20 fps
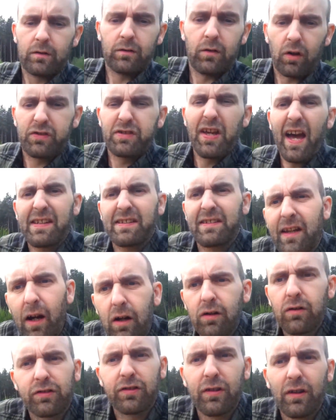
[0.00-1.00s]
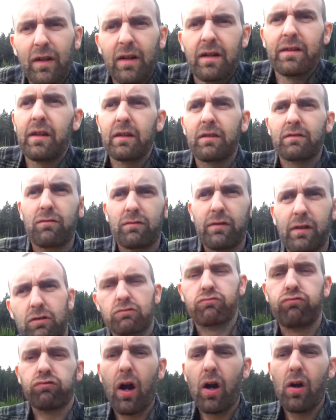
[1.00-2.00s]
Or Tesco's, the
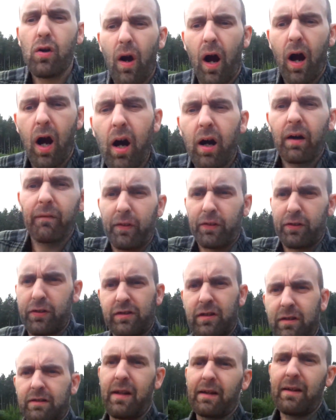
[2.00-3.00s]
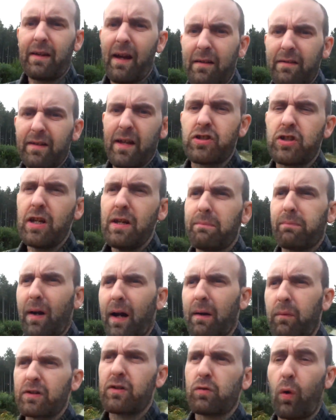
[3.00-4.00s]
Grow Harvest, their cheap
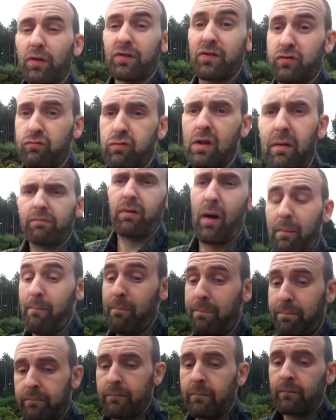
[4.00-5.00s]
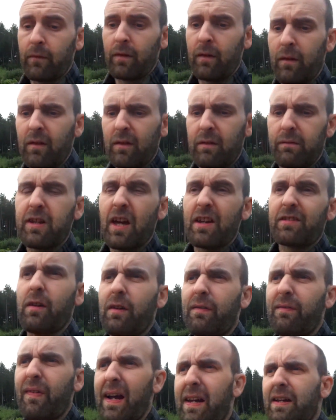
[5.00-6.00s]
brand, which was the
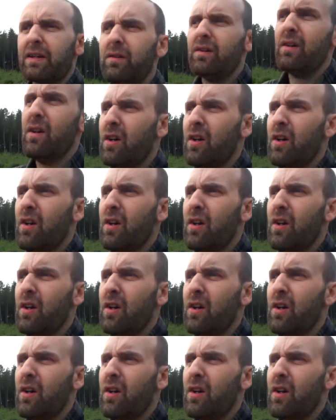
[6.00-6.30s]
Tesco value,